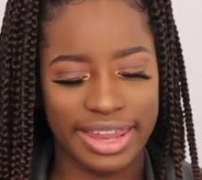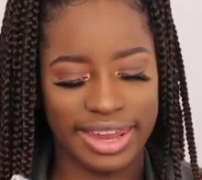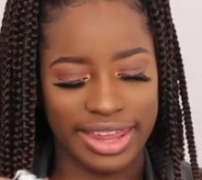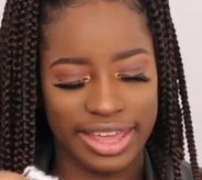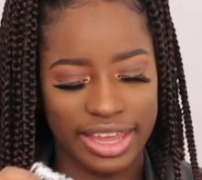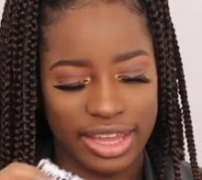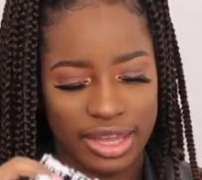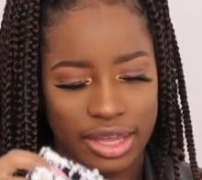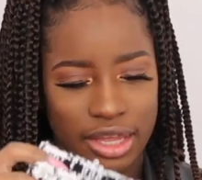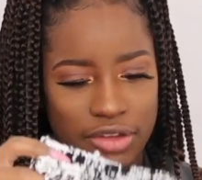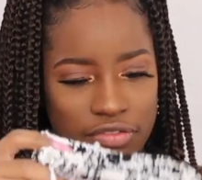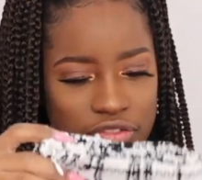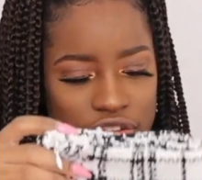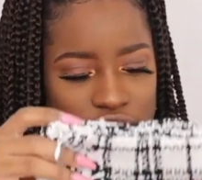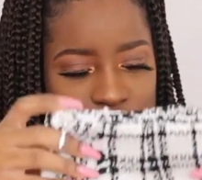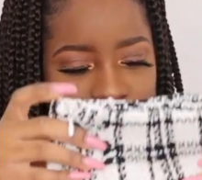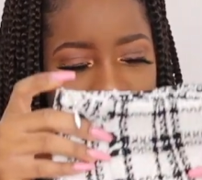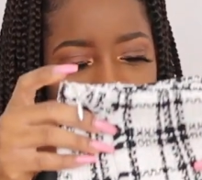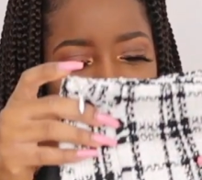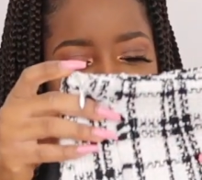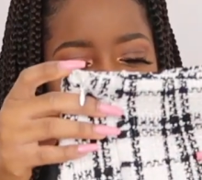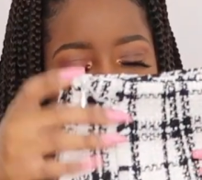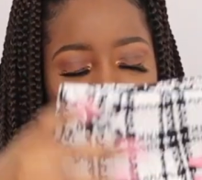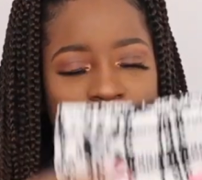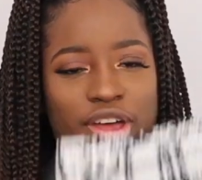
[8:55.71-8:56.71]
Like, if you
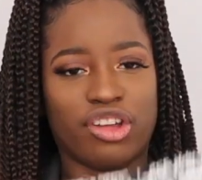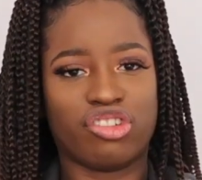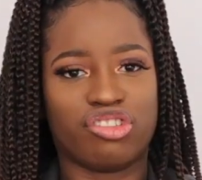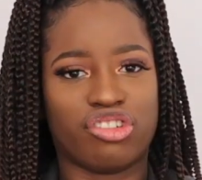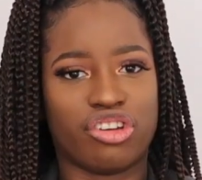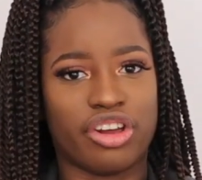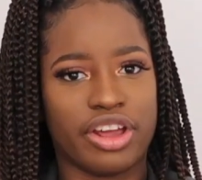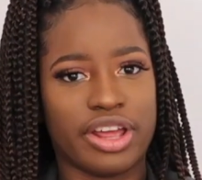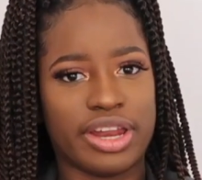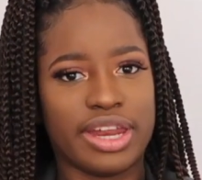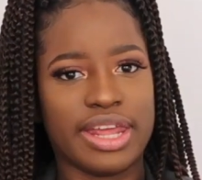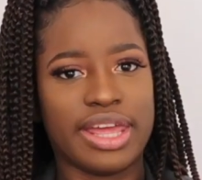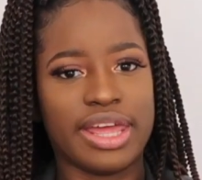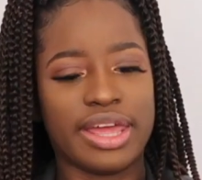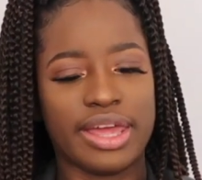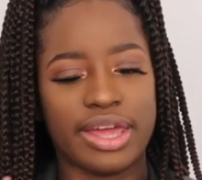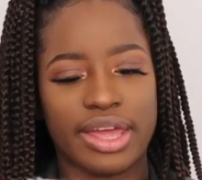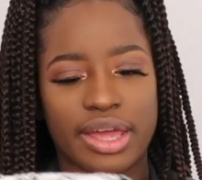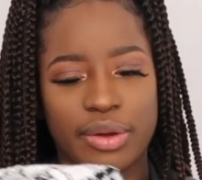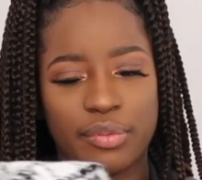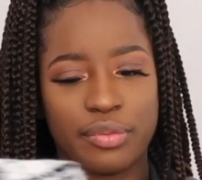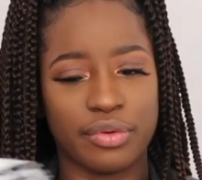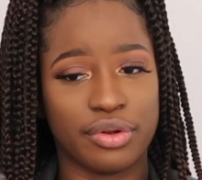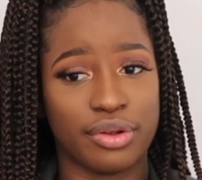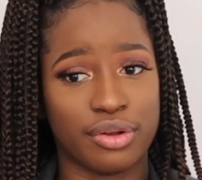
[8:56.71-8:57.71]
took your picture in
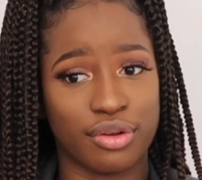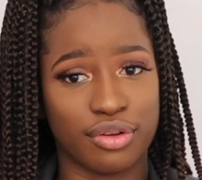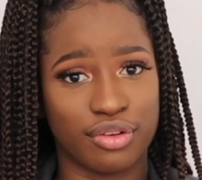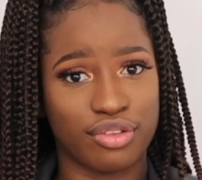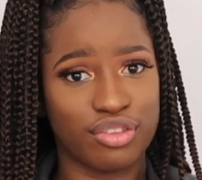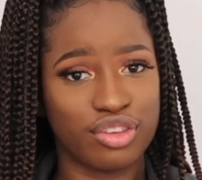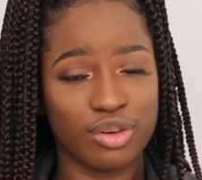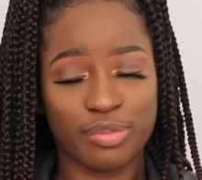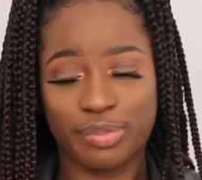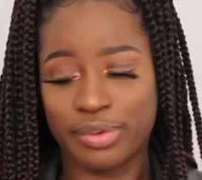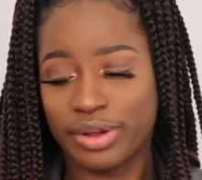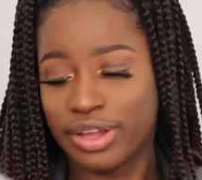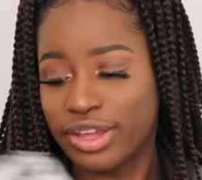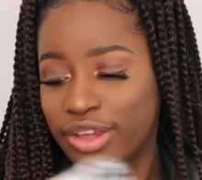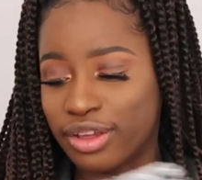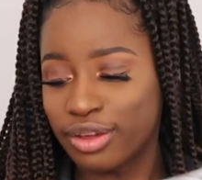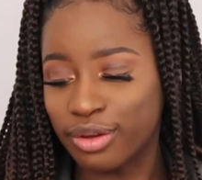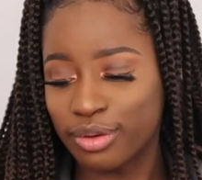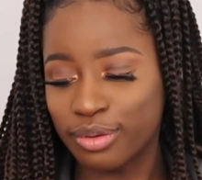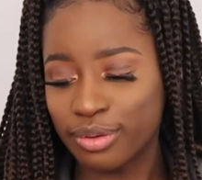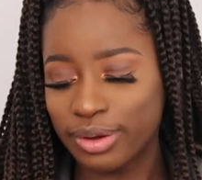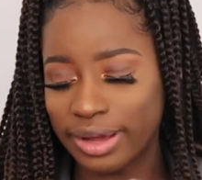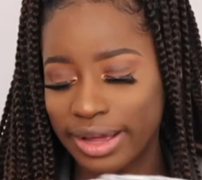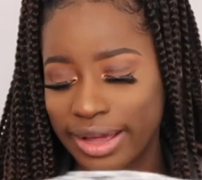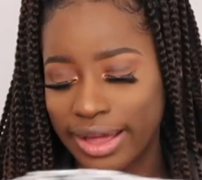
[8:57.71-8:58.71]
it, it would look super
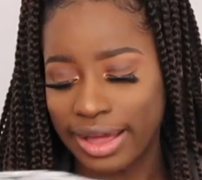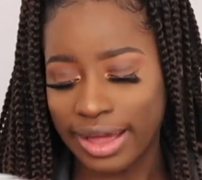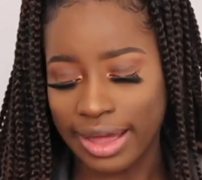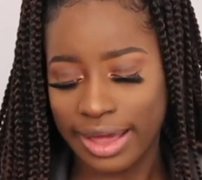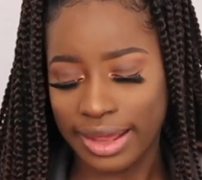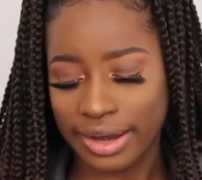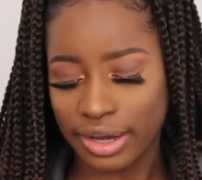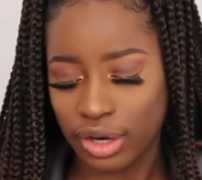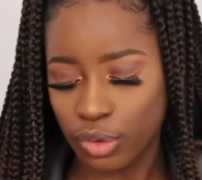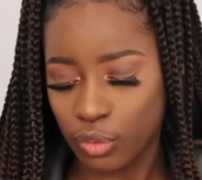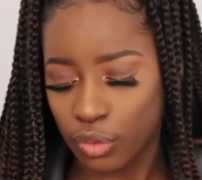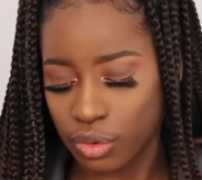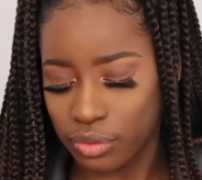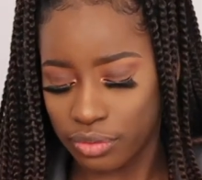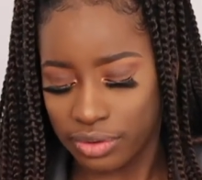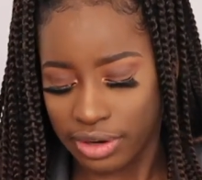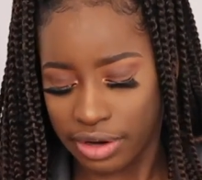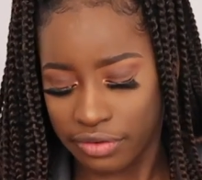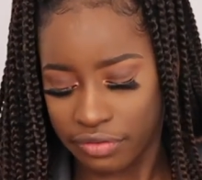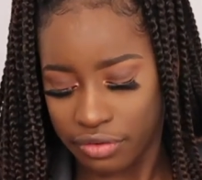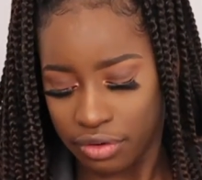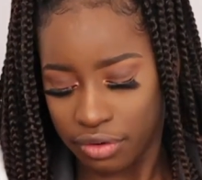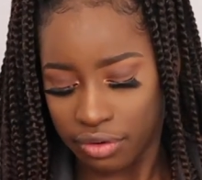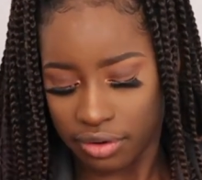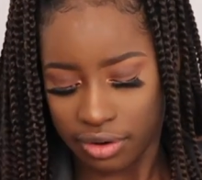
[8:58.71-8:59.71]
cute and no one would
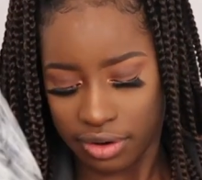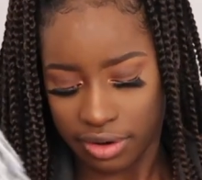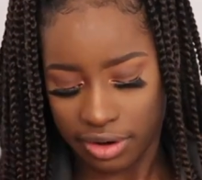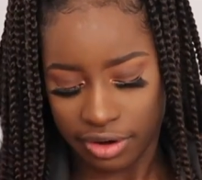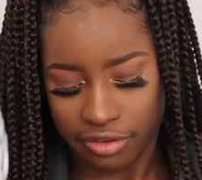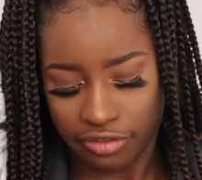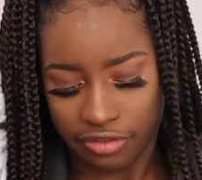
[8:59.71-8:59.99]
ever know the